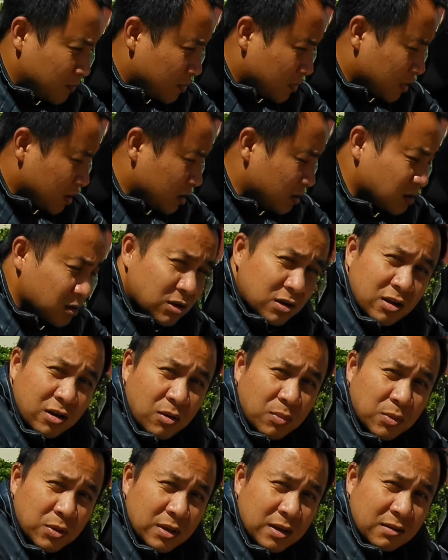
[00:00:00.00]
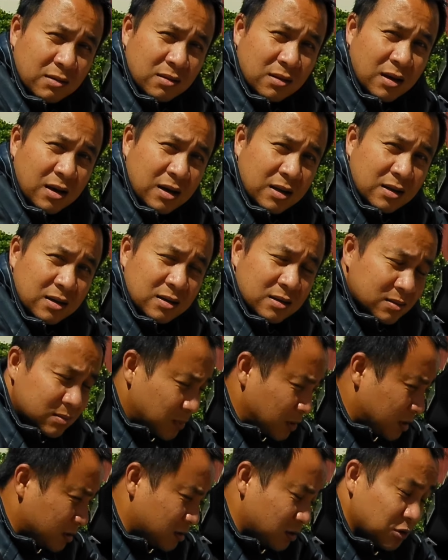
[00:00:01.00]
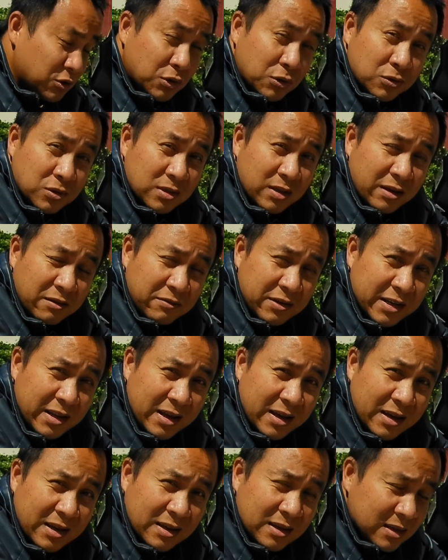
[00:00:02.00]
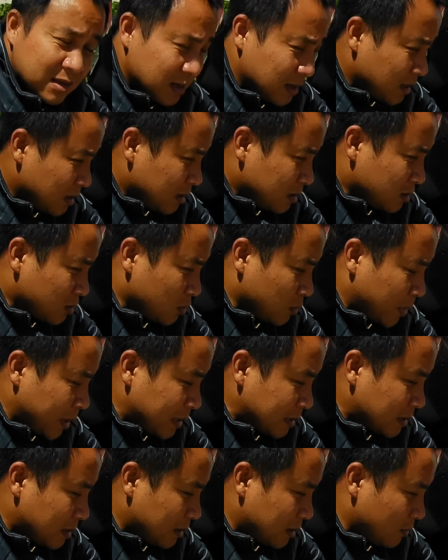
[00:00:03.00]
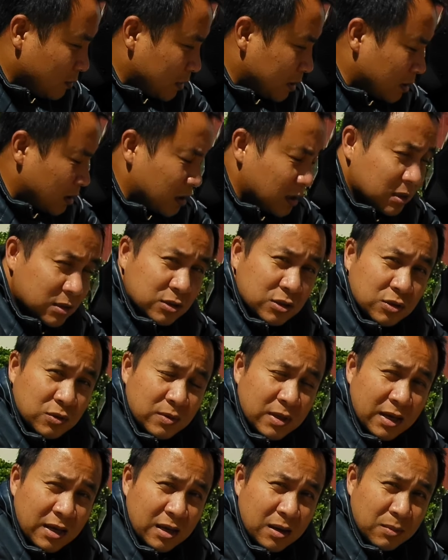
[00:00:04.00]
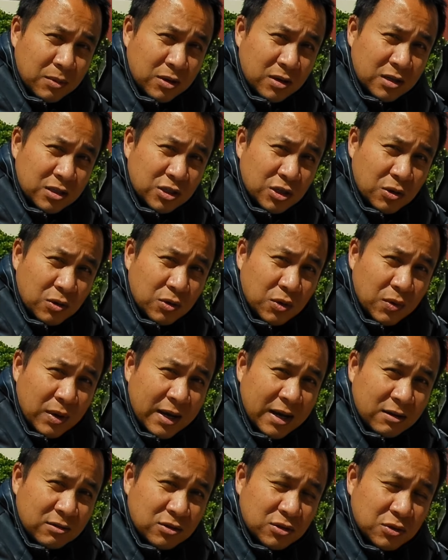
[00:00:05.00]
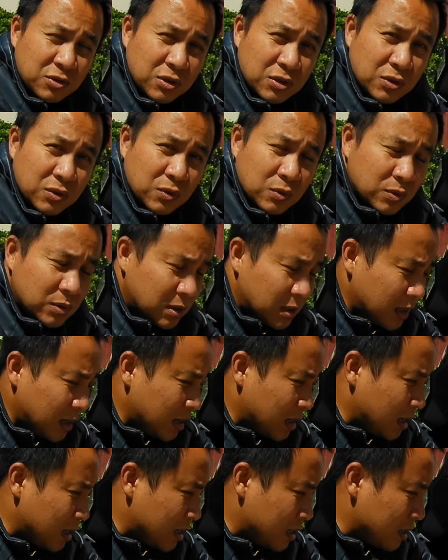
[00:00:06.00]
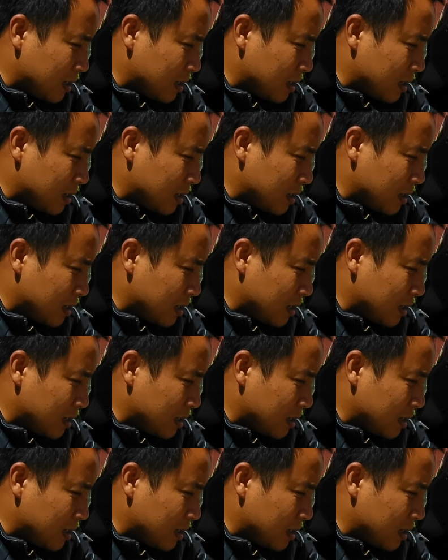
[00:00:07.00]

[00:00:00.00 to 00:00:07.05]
this is gonna help you out a lot because you use it every day. So basically today I'm gonna show you how to do a